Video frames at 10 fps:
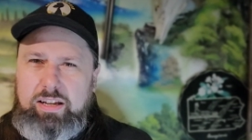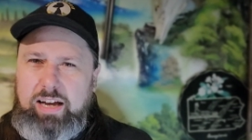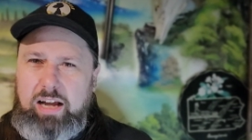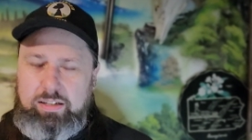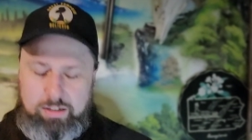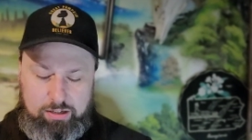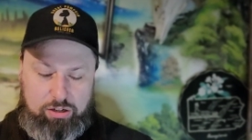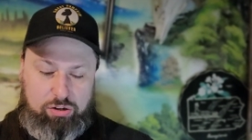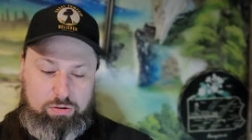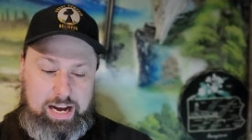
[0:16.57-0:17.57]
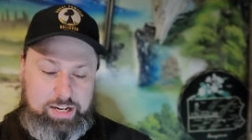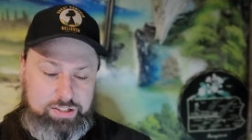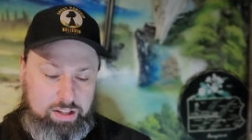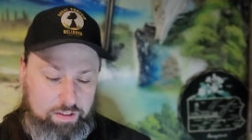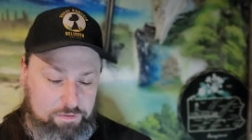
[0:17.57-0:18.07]
They got
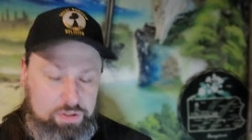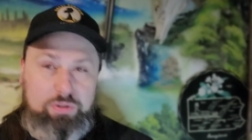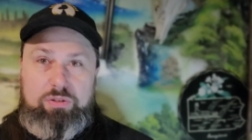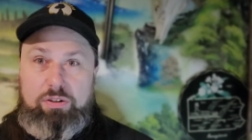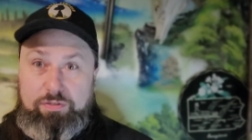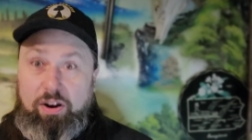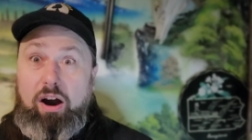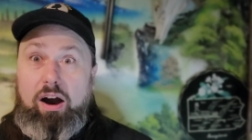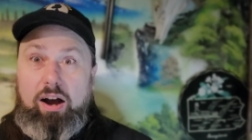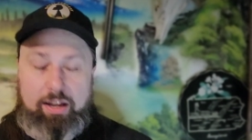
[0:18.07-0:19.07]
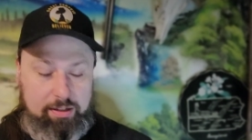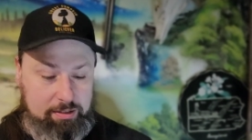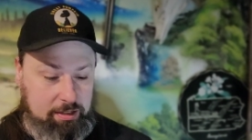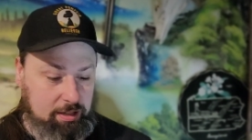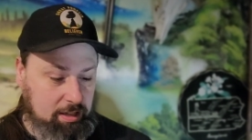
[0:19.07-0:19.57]
crashed in the funeral fog.
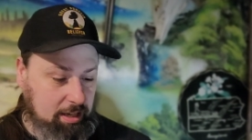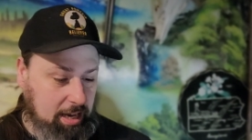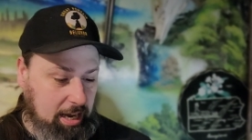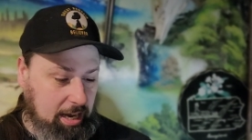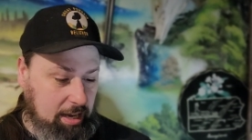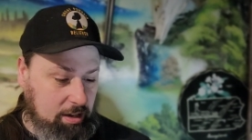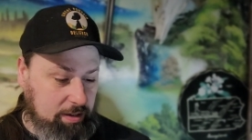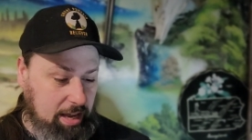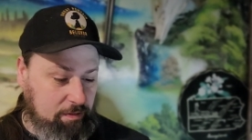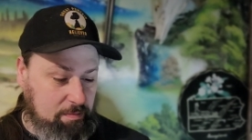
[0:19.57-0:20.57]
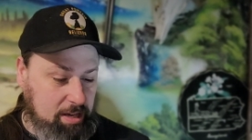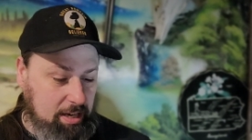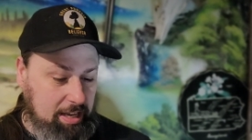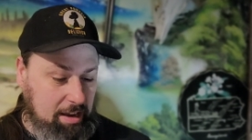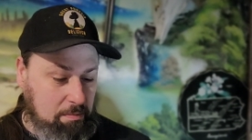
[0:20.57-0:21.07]
And okay, from
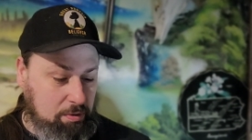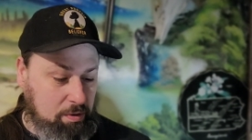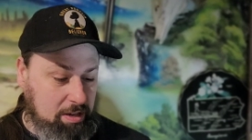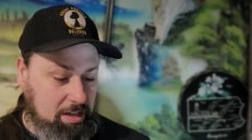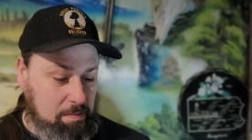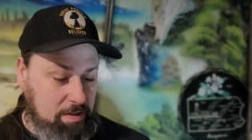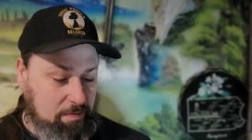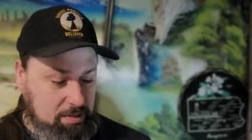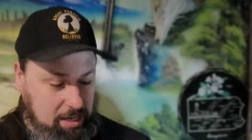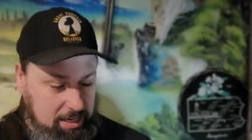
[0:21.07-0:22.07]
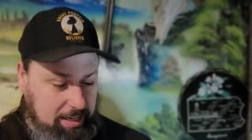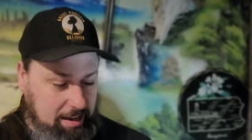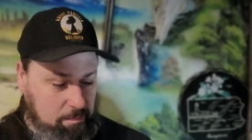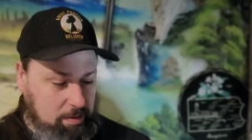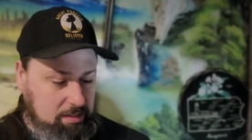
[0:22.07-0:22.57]
Conyngham Brewing Company from
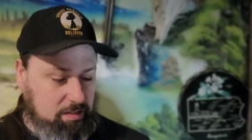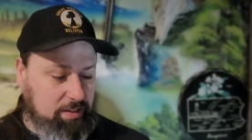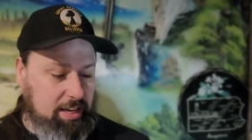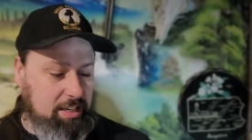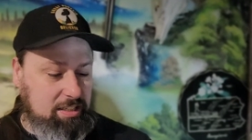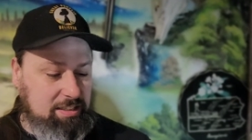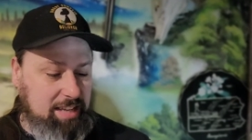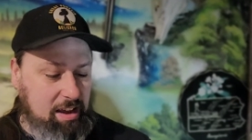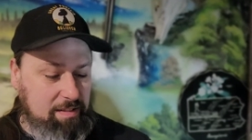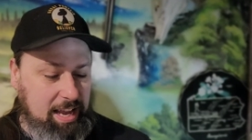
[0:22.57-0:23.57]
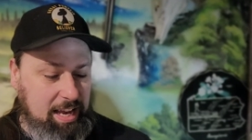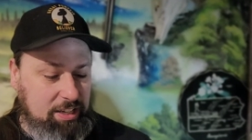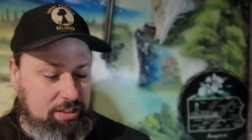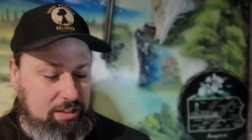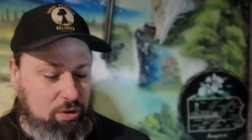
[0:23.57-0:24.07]
Conyngham, Pennsylvania, stout
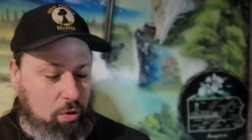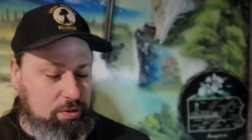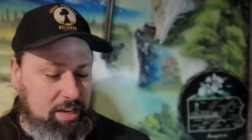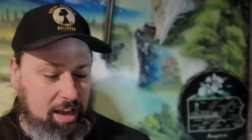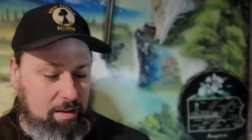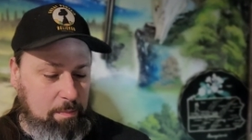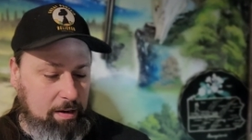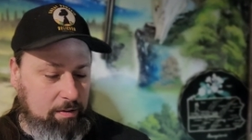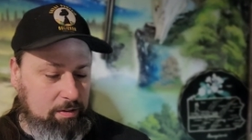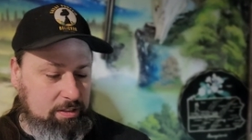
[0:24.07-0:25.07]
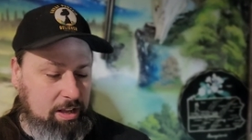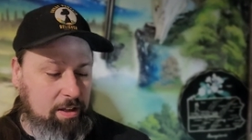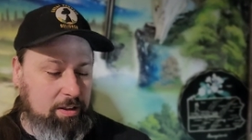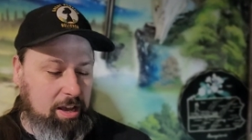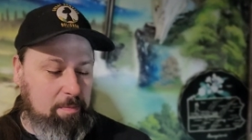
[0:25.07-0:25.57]
aged in cognac barrels,
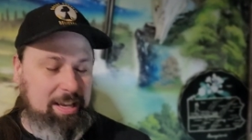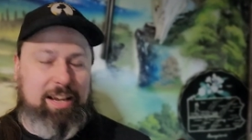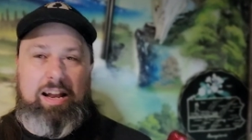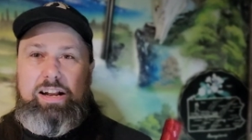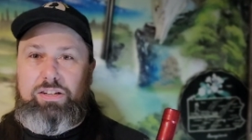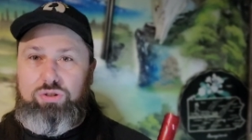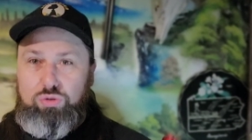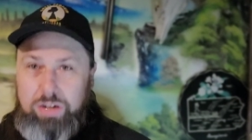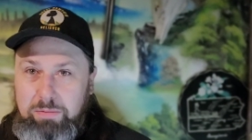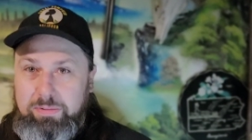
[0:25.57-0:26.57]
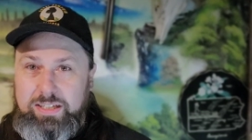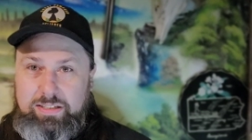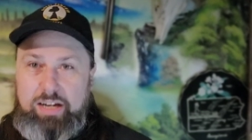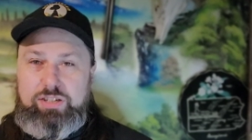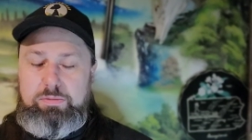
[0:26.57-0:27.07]
coming in at an extremely
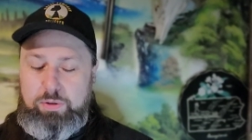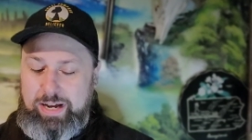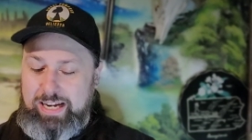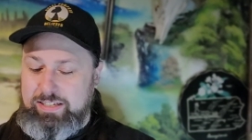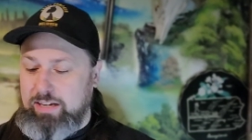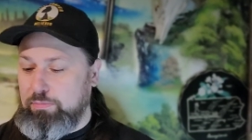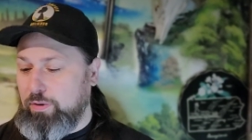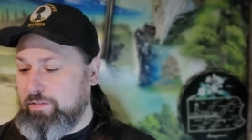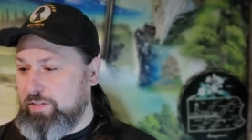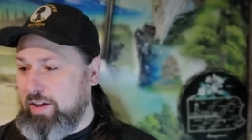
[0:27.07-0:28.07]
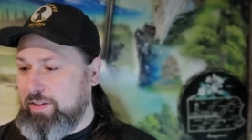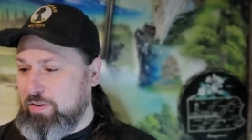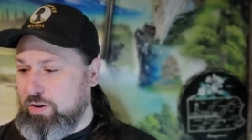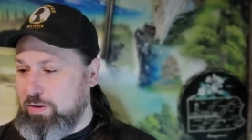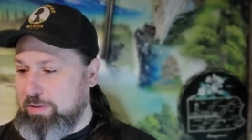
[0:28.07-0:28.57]
sessionable 18.5
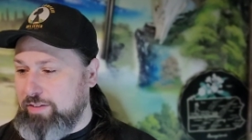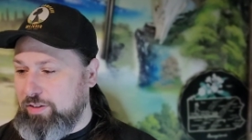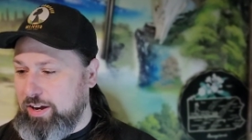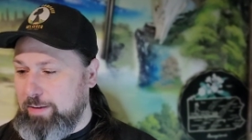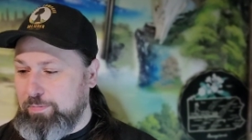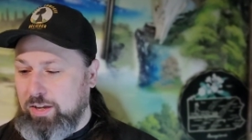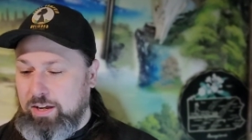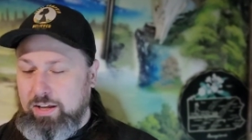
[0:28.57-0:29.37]
alcohol by volume.